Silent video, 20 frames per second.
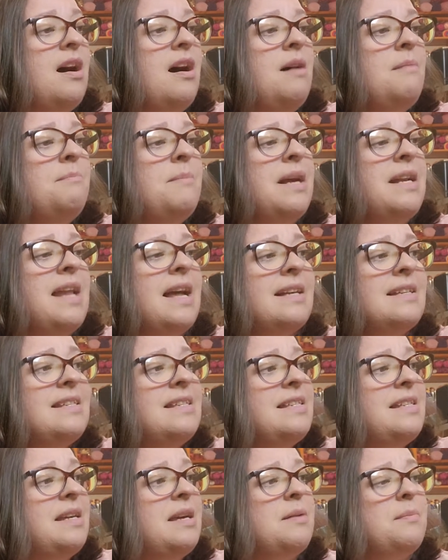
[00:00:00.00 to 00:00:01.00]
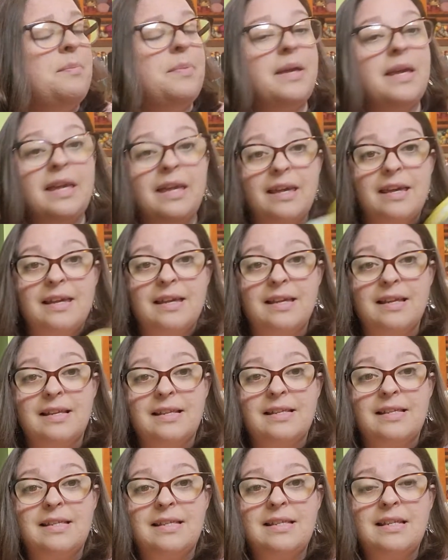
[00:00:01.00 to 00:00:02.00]
My next tip
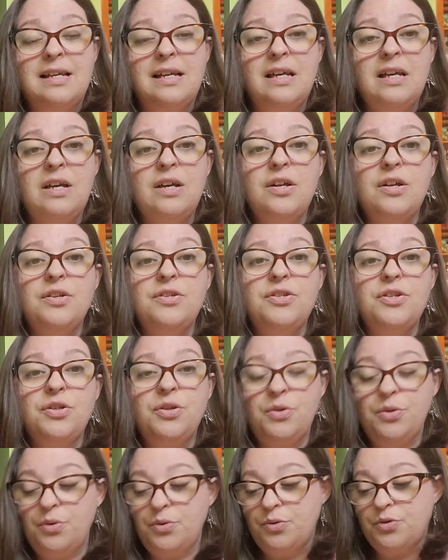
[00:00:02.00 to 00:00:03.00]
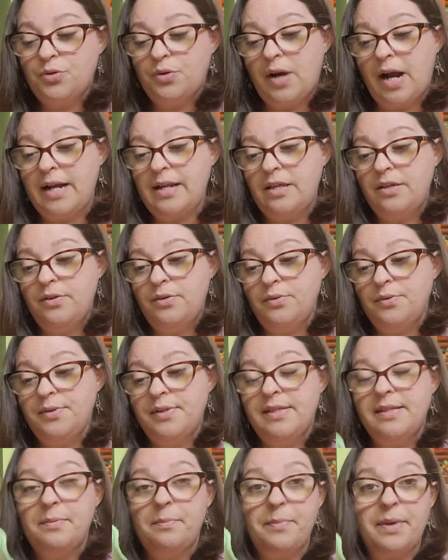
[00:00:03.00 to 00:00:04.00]
is to try to use
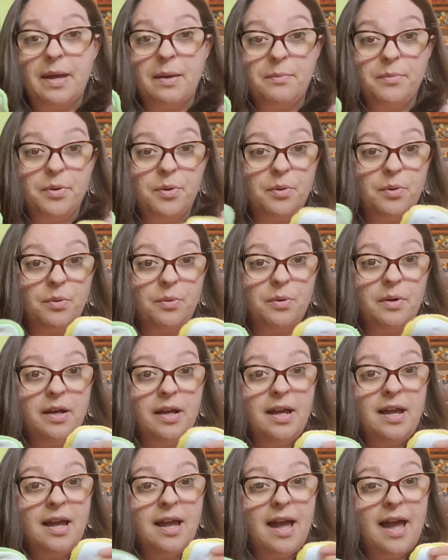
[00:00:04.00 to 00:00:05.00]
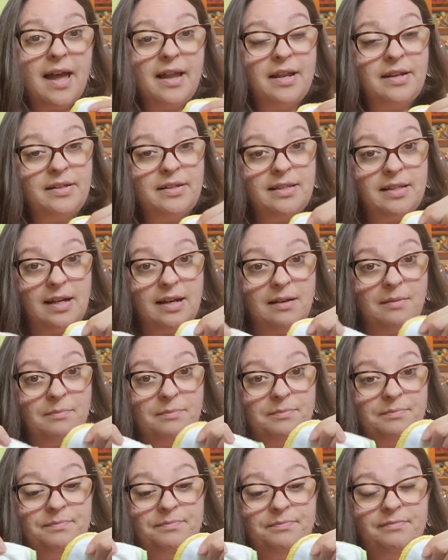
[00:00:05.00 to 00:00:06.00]
some bamboo and
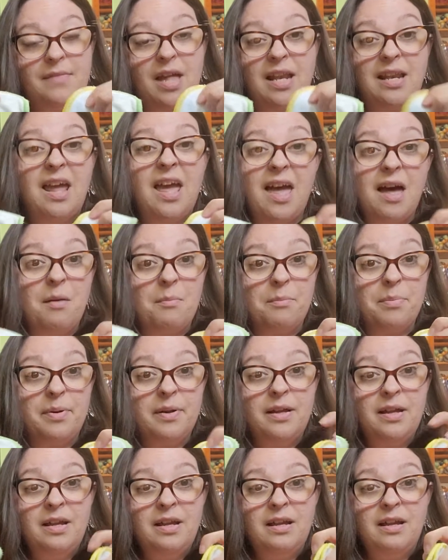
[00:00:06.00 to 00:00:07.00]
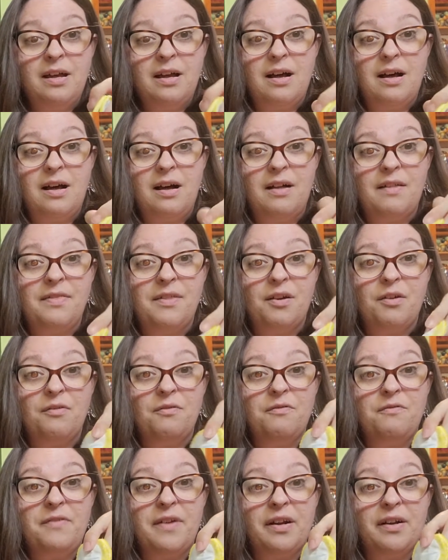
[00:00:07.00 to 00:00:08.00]
hemp. They're
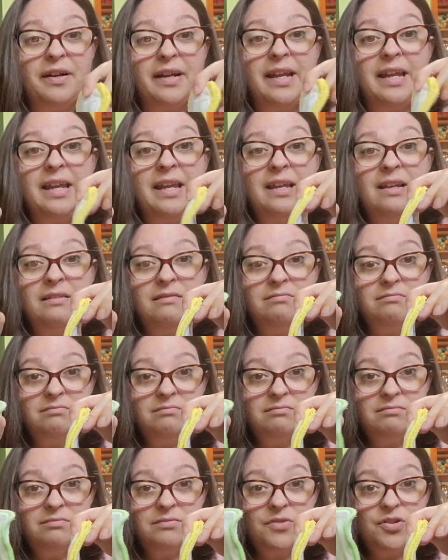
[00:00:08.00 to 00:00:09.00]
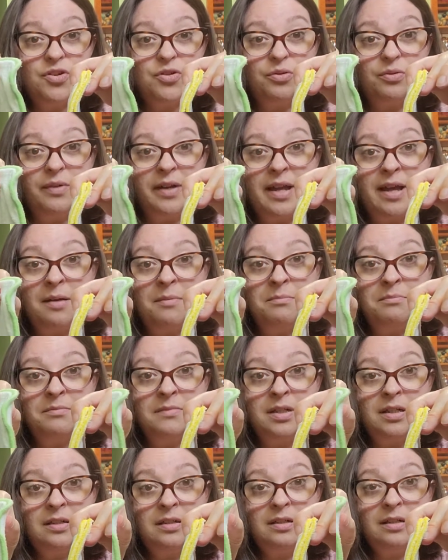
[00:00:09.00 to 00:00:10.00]
very
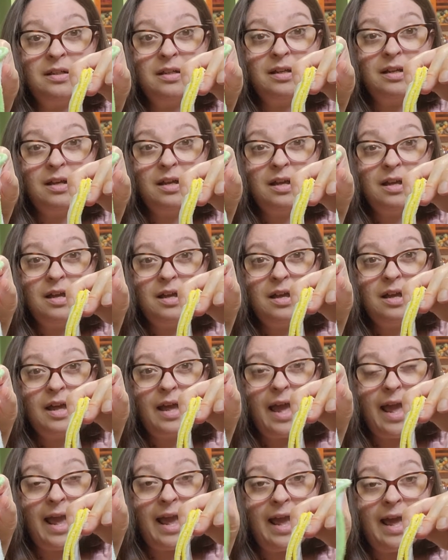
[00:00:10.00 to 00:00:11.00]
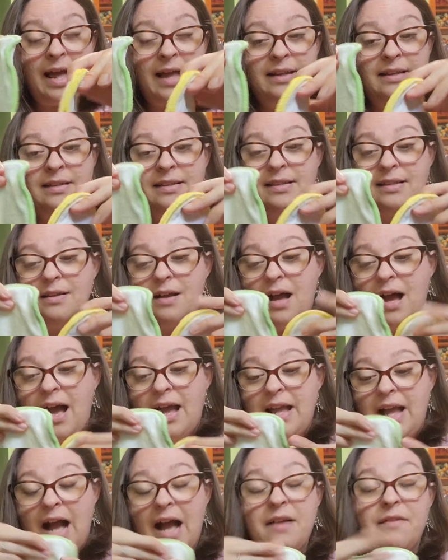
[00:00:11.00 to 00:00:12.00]
trim, and
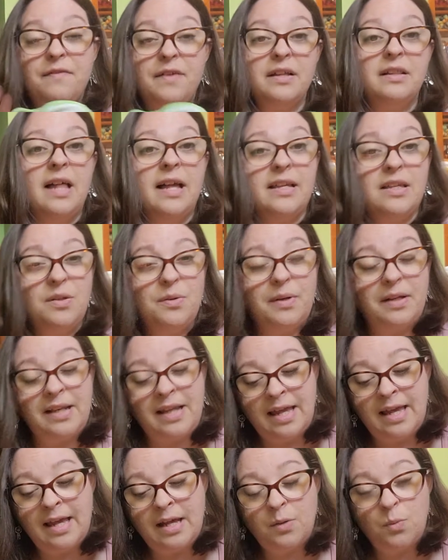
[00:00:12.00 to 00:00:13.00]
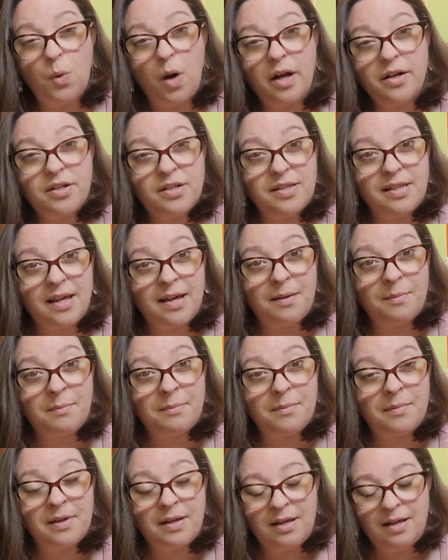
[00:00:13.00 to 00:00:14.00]
I feel like you can hand wash them